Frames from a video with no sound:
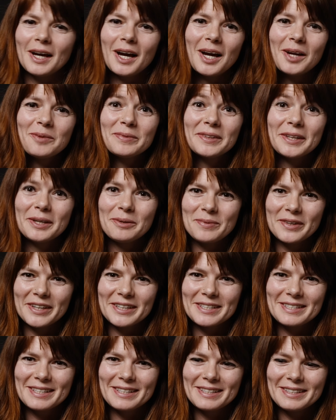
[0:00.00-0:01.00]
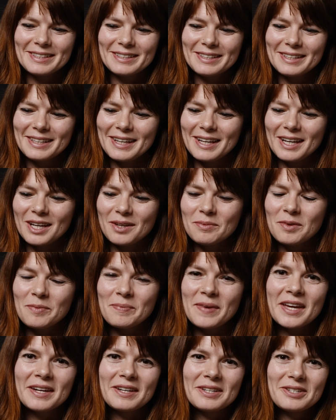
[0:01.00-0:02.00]
I'm Leah Brixen. I'm
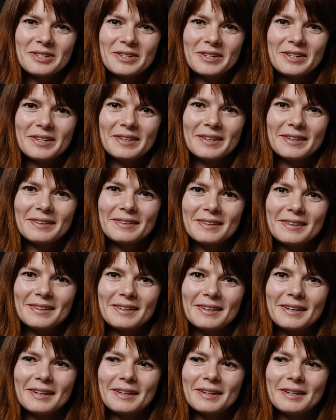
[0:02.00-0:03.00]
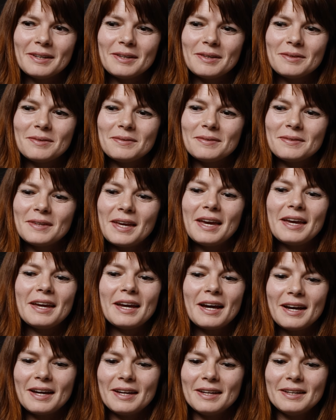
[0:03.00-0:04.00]
a manager
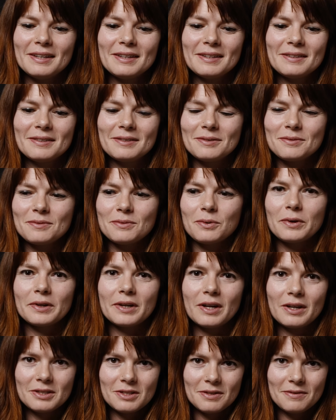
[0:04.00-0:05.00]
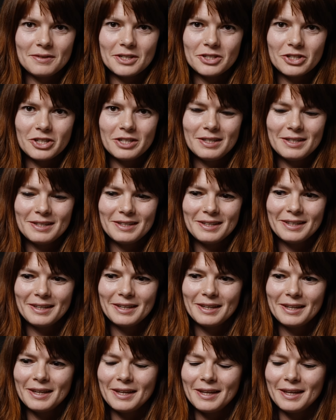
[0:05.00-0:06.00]
AI for conservation,
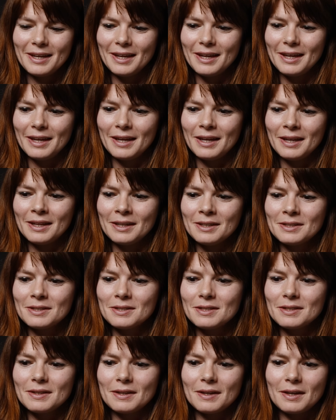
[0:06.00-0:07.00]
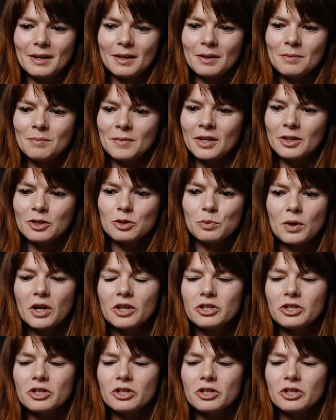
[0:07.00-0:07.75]
and I manage